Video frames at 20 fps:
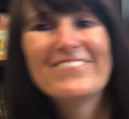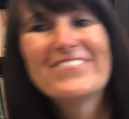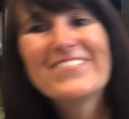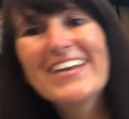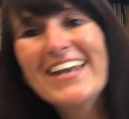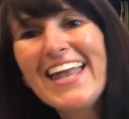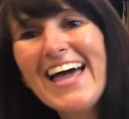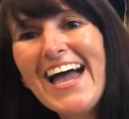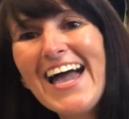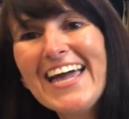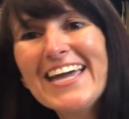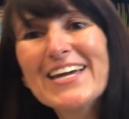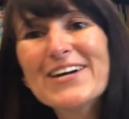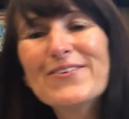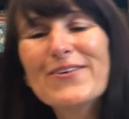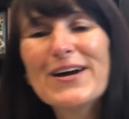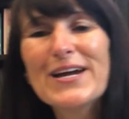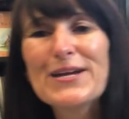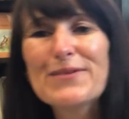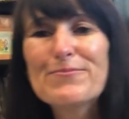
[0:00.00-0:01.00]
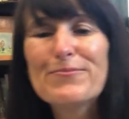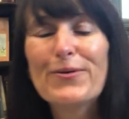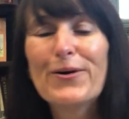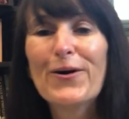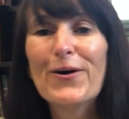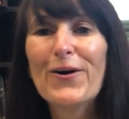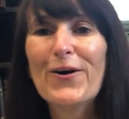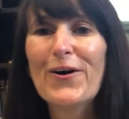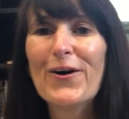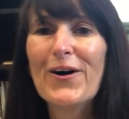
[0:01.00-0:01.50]
Fly away,
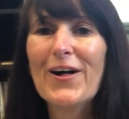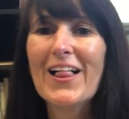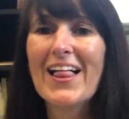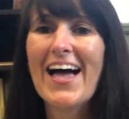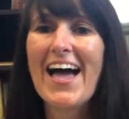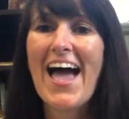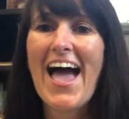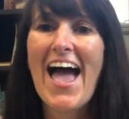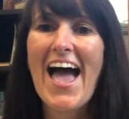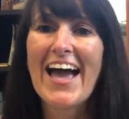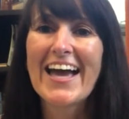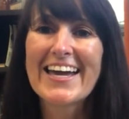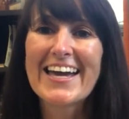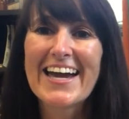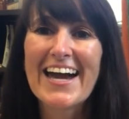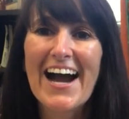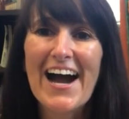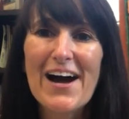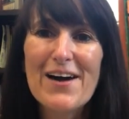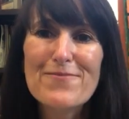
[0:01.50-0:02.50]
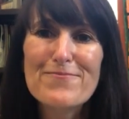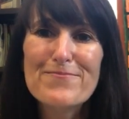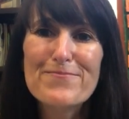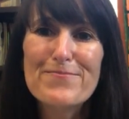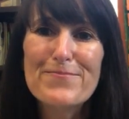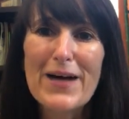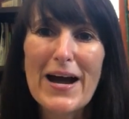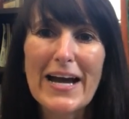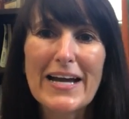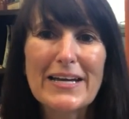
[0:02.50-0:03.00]
Paul. Come
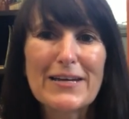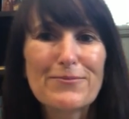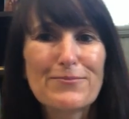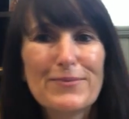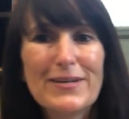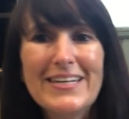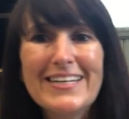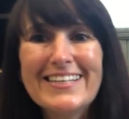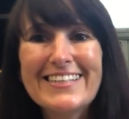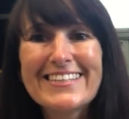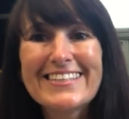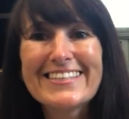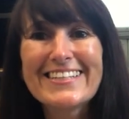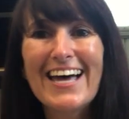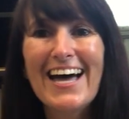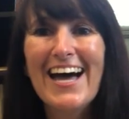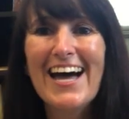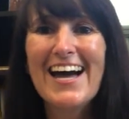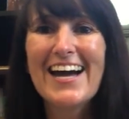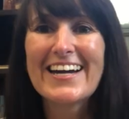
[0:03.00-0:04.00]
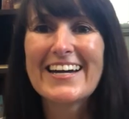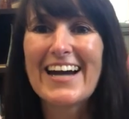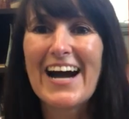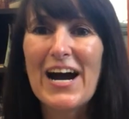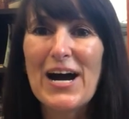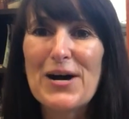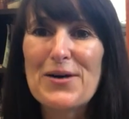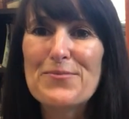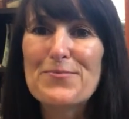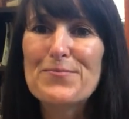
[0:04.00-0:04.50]
back, Peter.
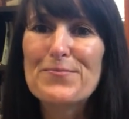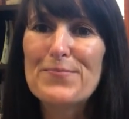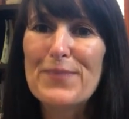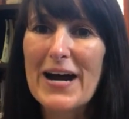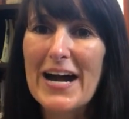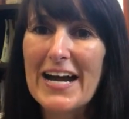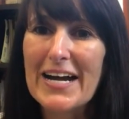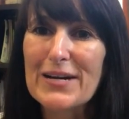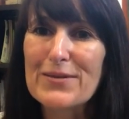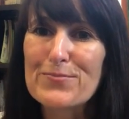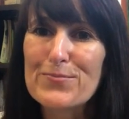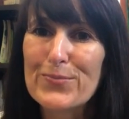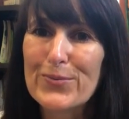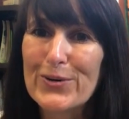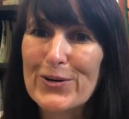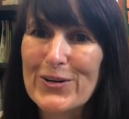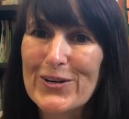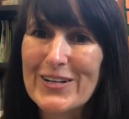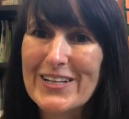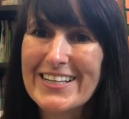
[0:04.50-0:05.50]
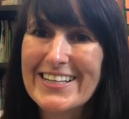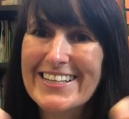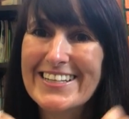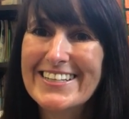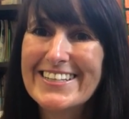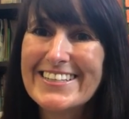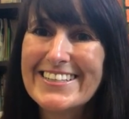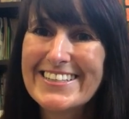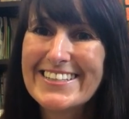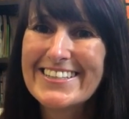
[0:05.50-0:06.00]
Come back, Paul.
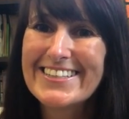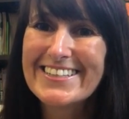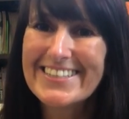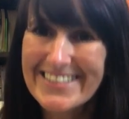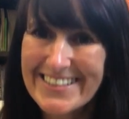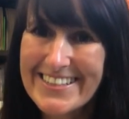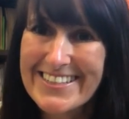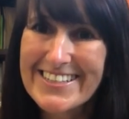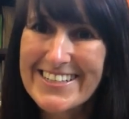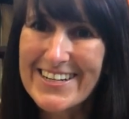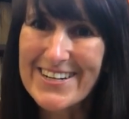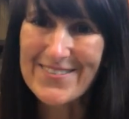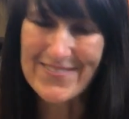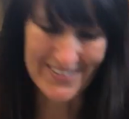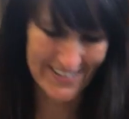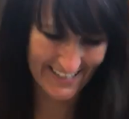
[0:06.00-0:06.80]
Good job.